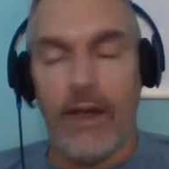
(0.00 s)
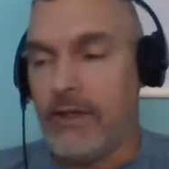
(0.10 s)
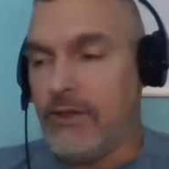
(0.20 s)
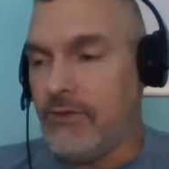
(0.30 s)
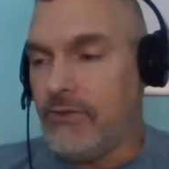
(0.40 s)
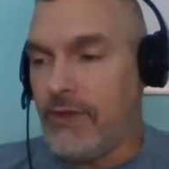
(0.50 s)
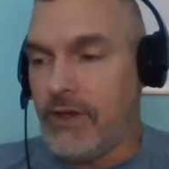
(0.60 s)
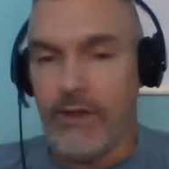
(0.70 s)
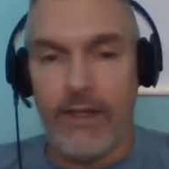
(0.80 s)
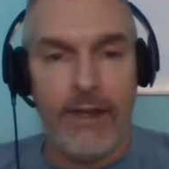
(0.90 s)
I do
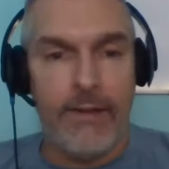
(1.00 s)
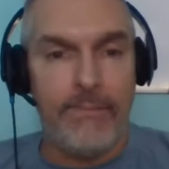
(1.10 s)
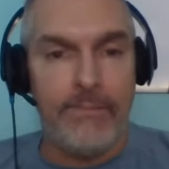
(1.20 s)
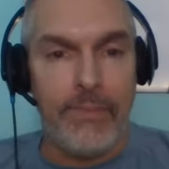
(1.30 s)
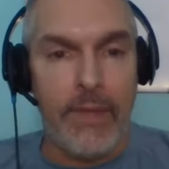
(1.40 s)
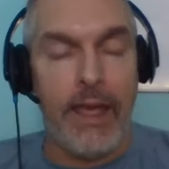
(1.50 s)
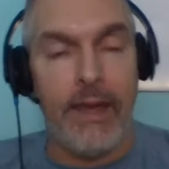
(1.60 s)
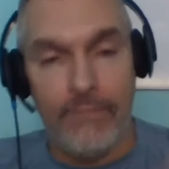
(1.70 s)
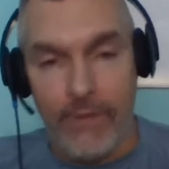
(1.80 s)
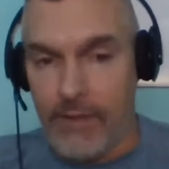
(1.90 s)
feel uh, I
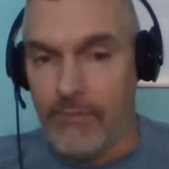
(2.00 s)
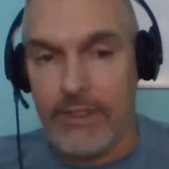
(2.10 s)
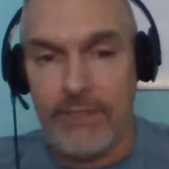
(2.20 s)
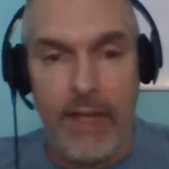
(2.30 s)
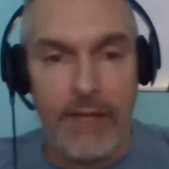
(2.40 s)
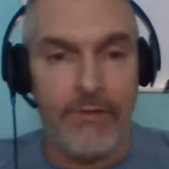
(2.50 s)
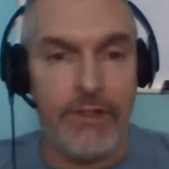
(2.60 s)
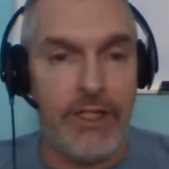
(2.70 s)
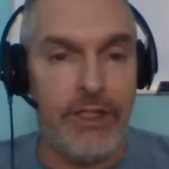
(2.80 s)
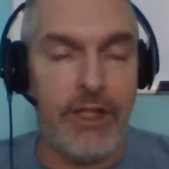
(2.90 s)
have uh, respect for
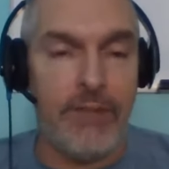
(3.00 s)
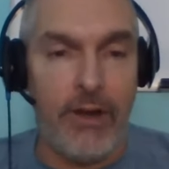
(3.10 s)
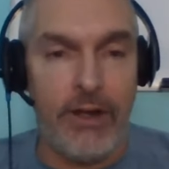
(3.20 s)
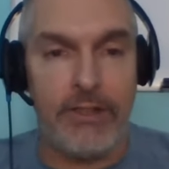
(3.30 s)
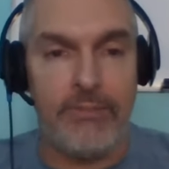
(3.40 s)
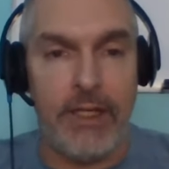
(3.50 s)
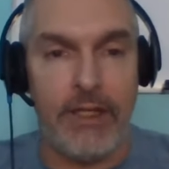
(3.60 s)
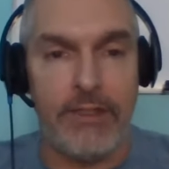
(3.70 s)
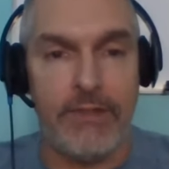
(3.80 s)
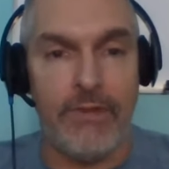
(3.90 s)
T J Mars
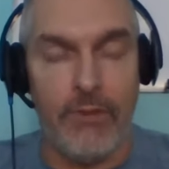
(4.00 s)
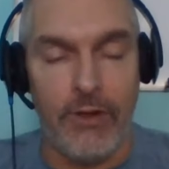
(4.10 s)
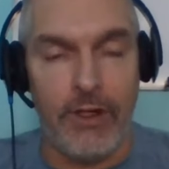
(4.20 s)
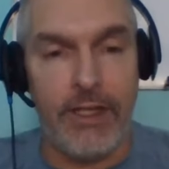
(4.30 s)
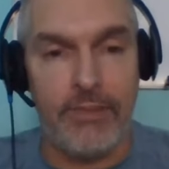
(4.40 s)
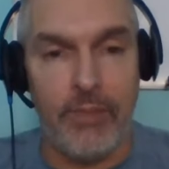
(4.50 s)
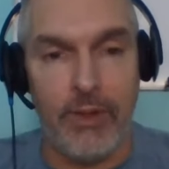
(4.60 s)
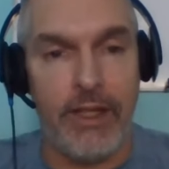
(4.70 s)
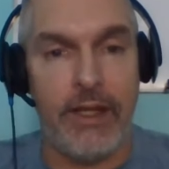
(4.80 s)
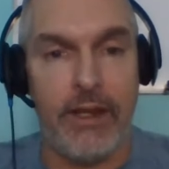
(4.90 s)
because of the work he's
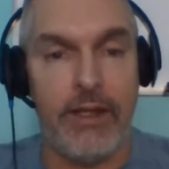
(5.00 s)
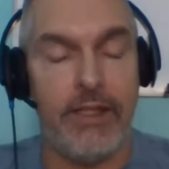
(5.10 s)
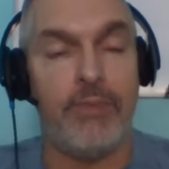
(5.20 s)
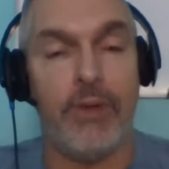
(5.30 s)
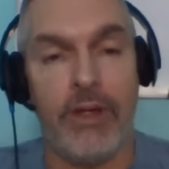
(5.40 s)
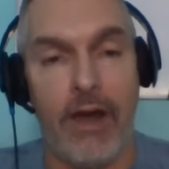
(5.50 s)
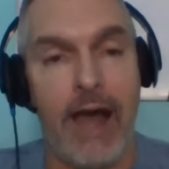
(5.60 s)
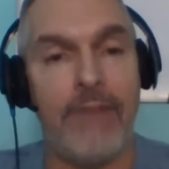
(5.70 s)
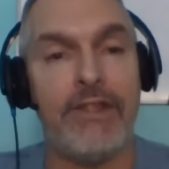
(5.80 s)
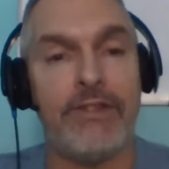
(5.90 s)
put in there. He's put
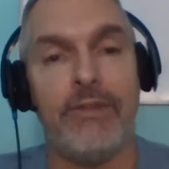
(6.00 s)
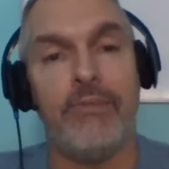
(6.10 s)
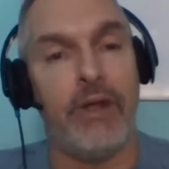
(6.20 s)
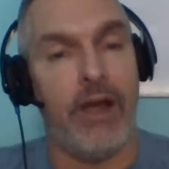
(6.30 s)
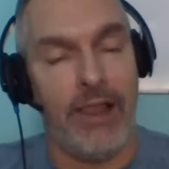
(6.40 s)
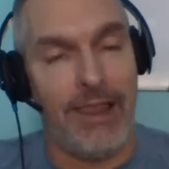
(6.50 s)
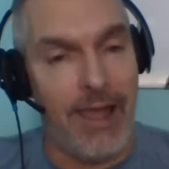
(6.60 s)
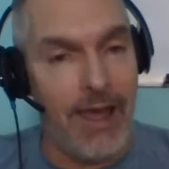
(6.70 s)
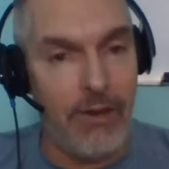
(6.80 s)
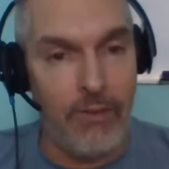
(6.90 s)
obviously put a
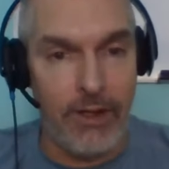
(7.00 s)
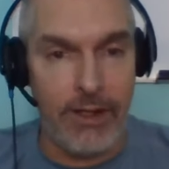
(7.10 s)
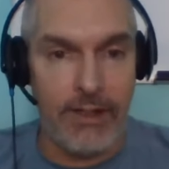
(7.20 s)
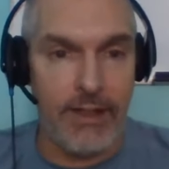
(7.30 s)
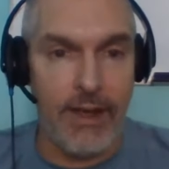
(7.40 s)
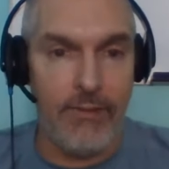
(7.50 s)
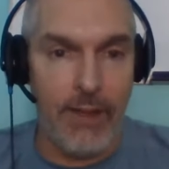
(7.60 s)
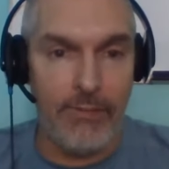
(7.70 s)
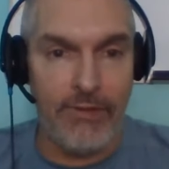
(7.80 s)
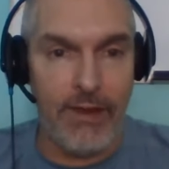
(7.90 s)
lot of work into that
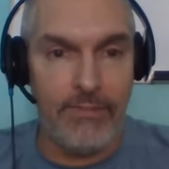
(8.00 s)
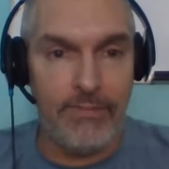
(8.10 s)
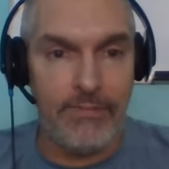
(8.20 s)
website.